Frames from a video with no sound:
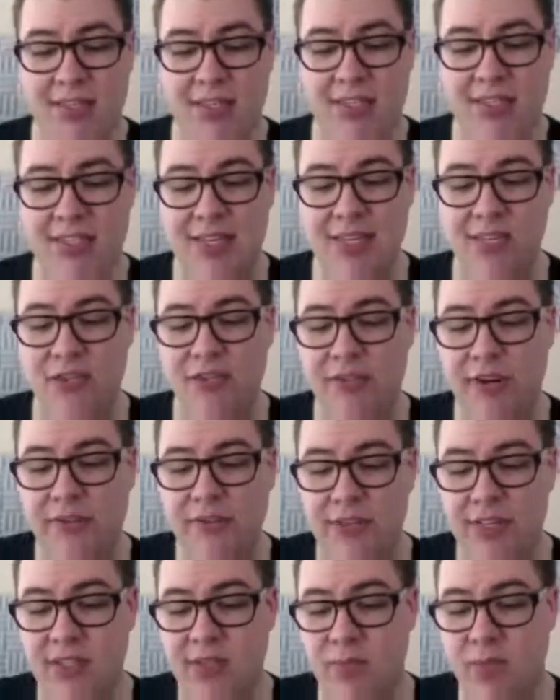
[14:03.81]
the skin
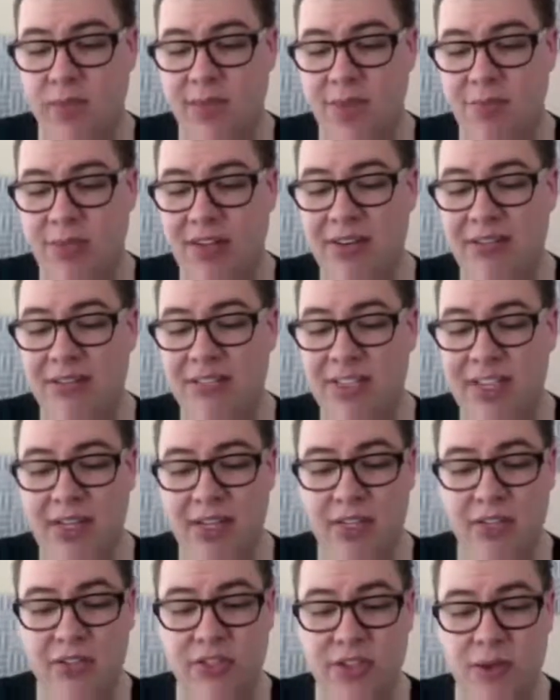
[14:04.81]
surface with a blend of
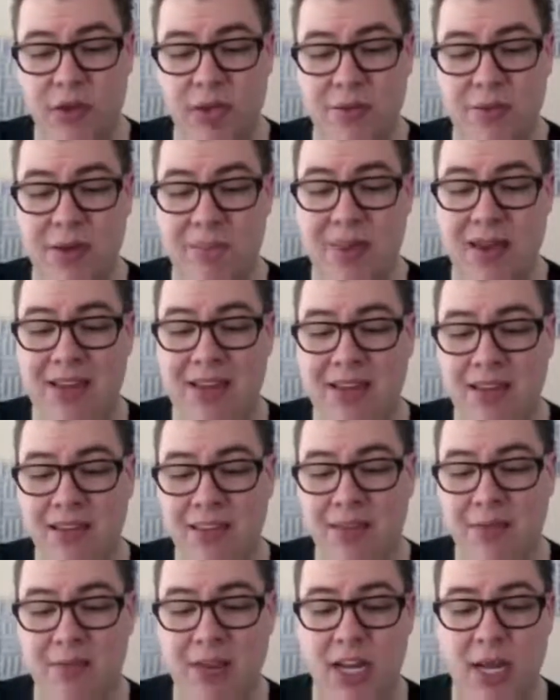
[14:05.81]
zinc, sodium, and magnesium.